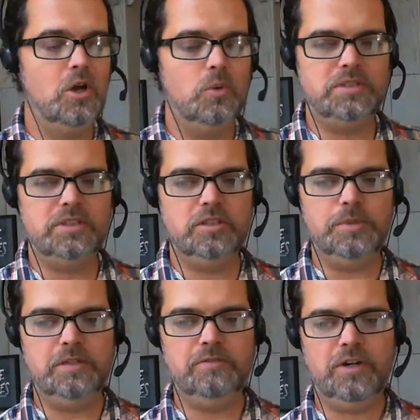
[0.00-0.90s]
while still
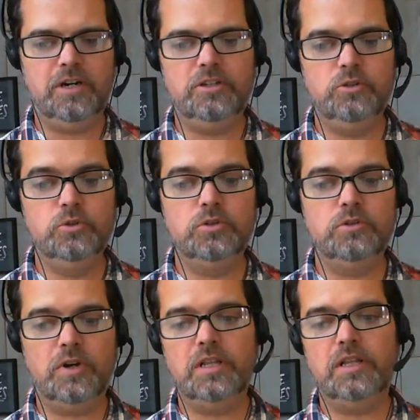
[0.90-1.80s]
being very
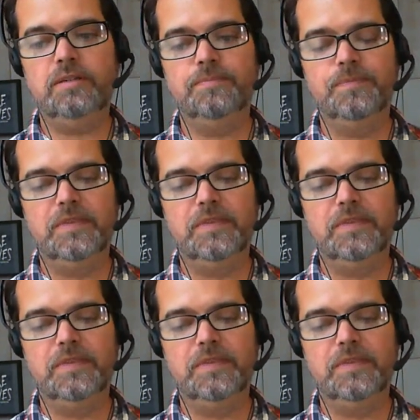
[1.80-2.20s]
user-friendly.